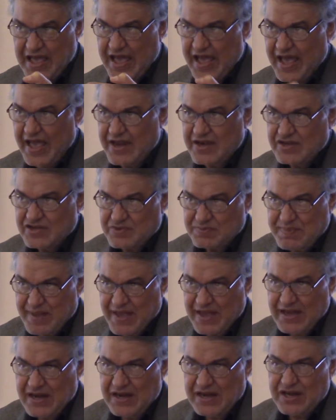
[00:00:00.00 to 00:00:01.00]
is willing
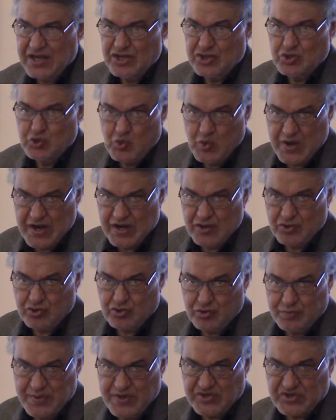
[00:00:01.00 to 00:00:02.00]
to be sacrificed for
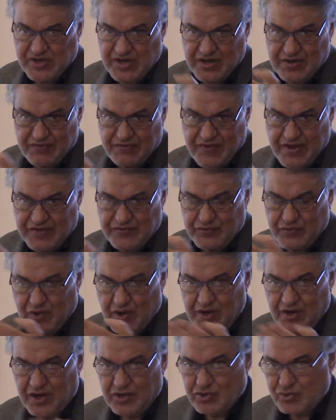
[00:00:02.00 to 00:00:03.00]
Allah subhanahu wa ta'ala,
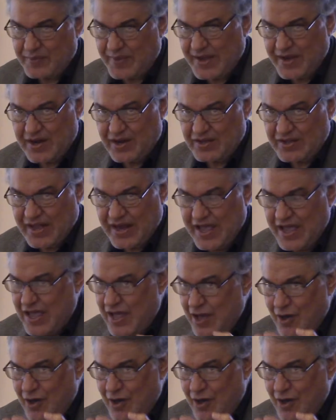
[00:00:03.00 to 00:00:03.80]
what would happen?